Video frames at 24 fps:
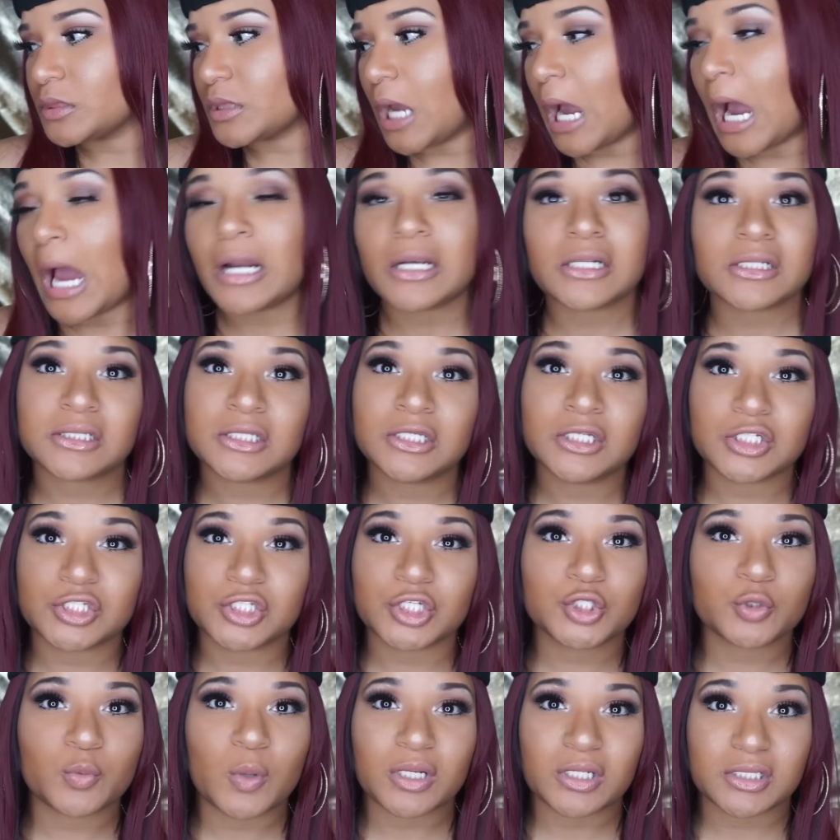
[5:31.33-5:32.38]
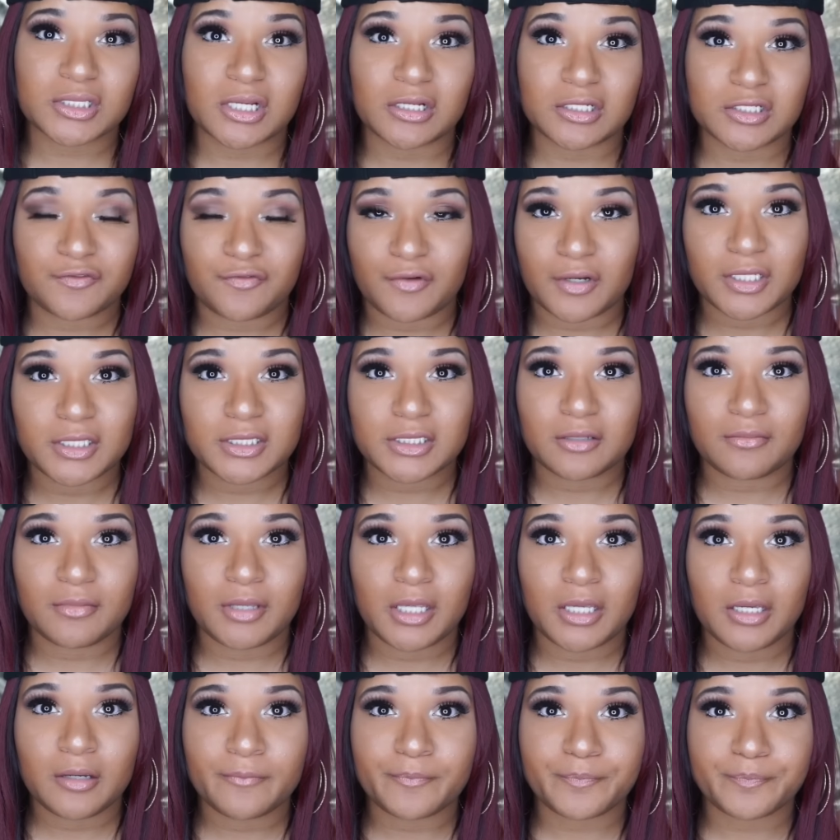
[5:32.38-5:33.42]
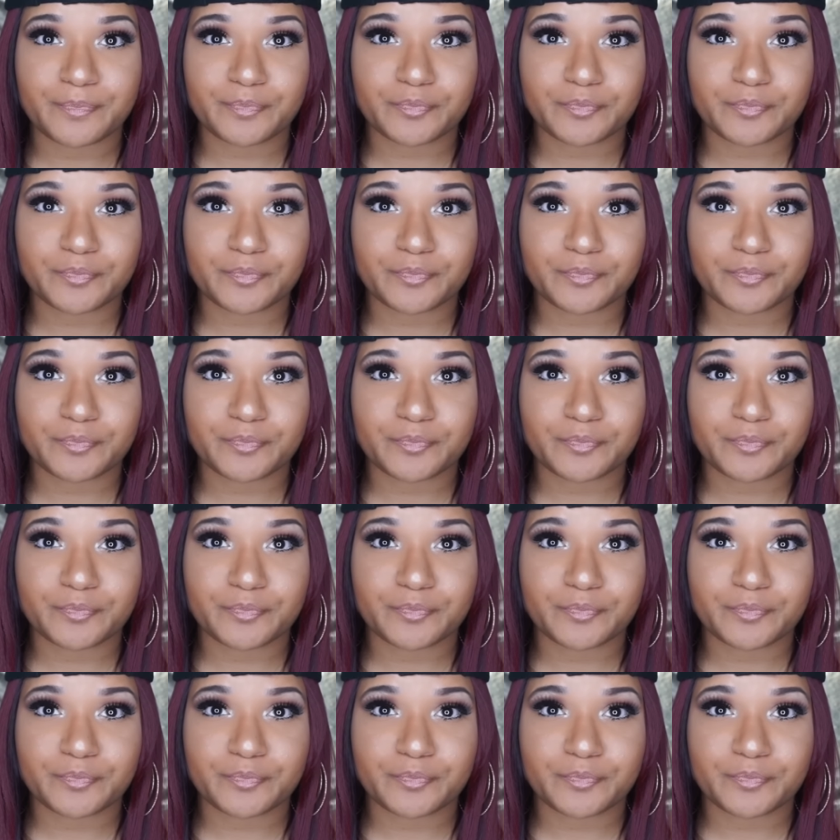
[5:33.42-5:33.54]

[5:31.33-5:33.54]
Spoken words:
Honestly, the situation sounds funny to me.